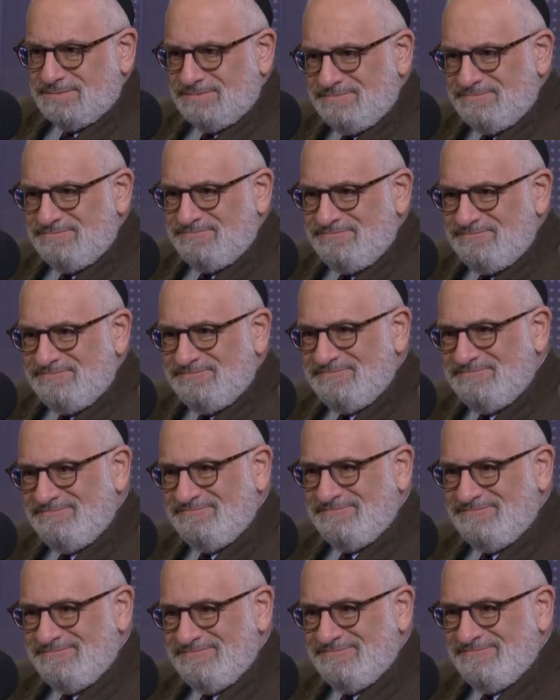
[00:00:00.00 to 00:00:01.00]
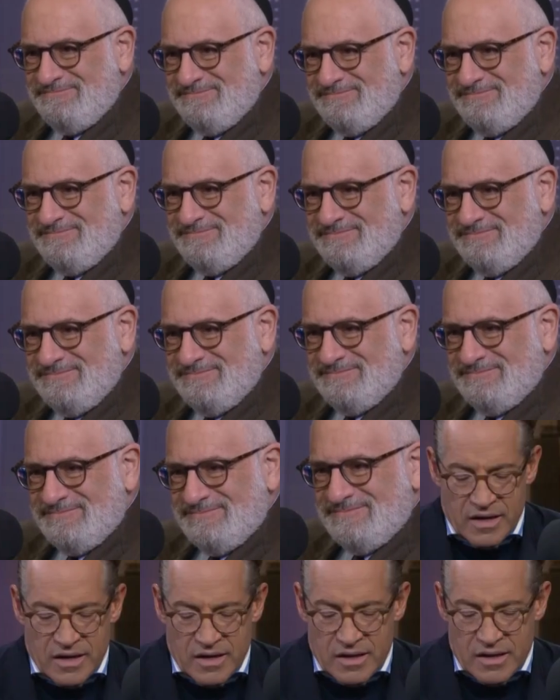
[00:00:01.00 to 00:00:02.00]
Yeah. And that's
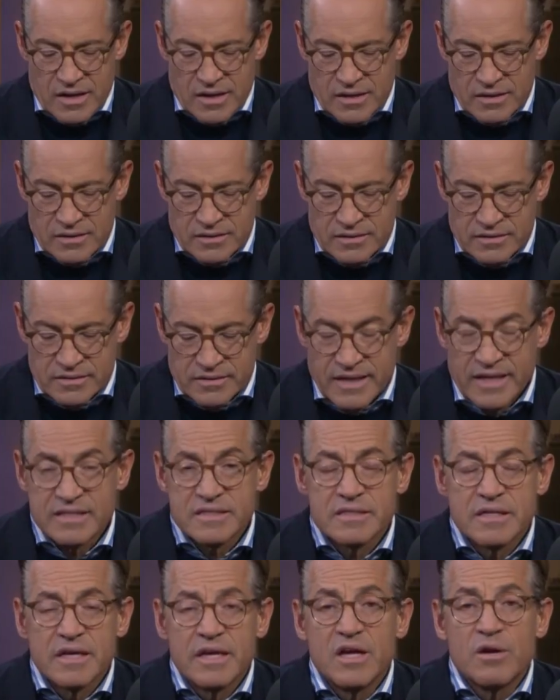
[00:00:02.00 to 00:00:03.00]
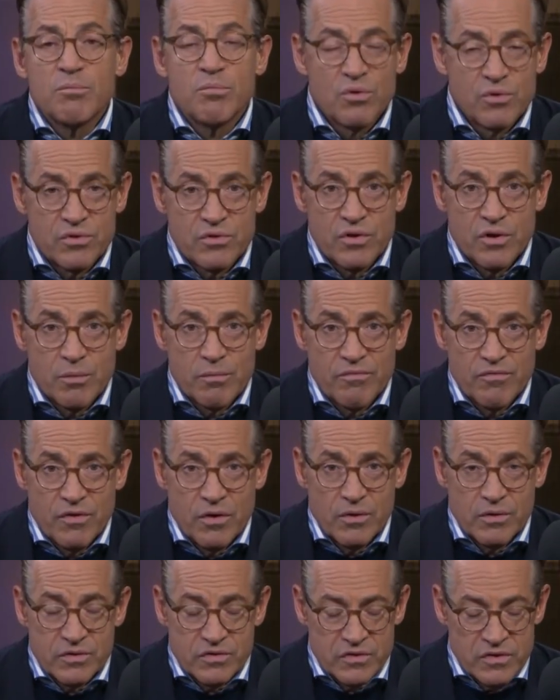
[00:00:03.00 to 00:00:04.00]
the Hebrew term,
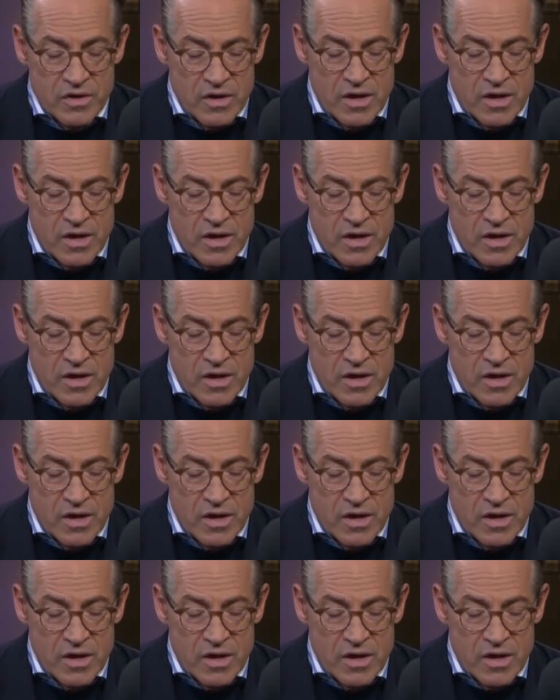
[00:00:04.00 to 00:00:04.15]
folks.